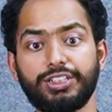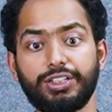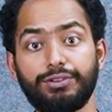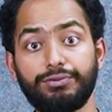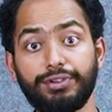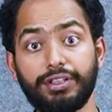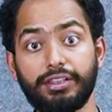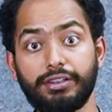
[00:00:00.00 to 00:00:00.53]

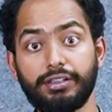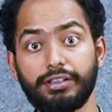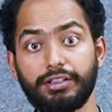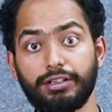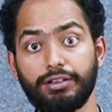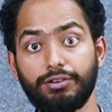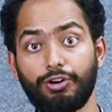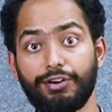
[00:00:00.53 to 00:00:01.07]
will
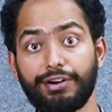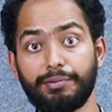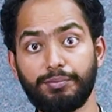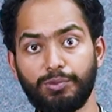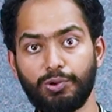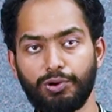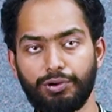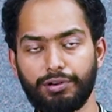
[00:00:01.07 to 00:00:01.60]
occur
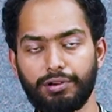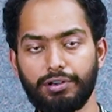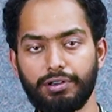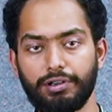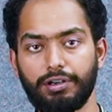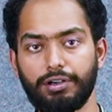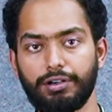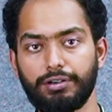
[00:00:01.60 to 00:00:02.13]
more.
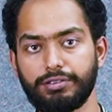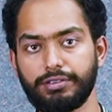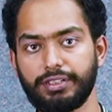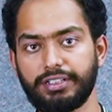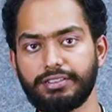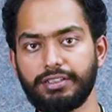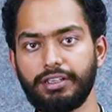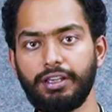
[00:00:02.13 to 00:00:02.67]

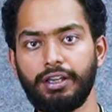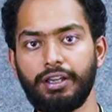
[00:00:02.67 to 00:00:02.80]
Let's say